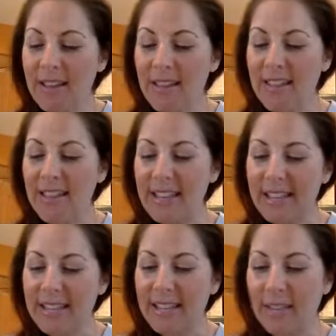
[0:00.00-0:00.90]

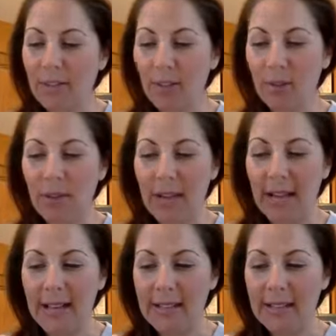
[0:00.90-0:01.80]
this downloadable
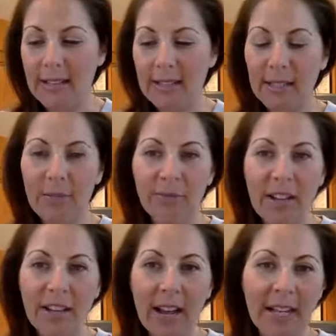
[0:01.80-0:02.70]
has some
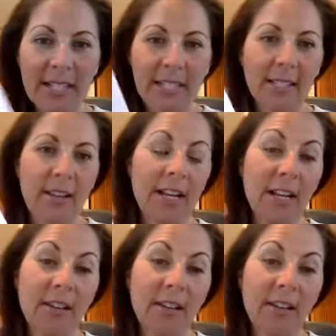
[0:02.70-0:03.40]
fun ideas on here.